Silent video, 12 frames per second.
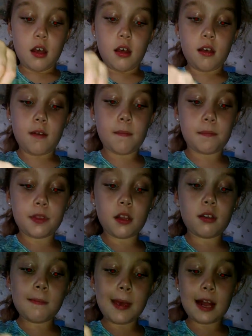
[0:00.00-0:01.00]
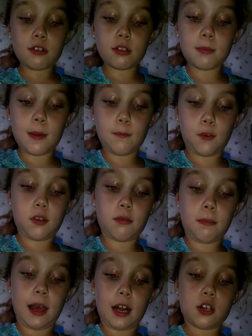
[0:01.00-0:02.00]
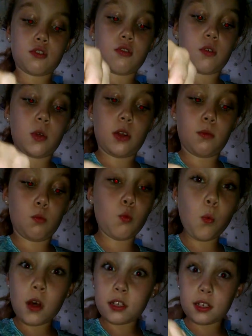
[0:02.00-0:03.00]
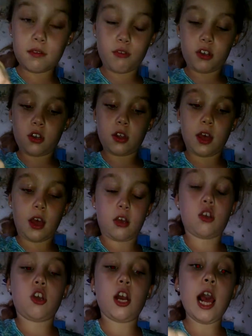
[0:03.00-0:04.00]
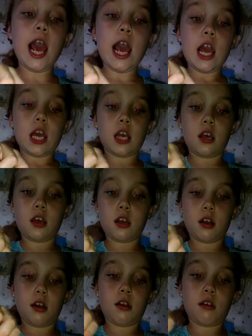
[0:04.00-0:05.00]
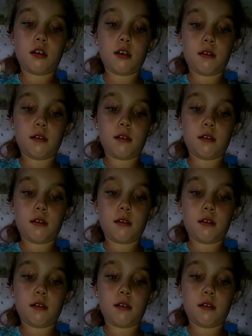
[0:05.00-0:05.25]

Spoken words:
And this batch was my first batch, so it wasn't really that good. And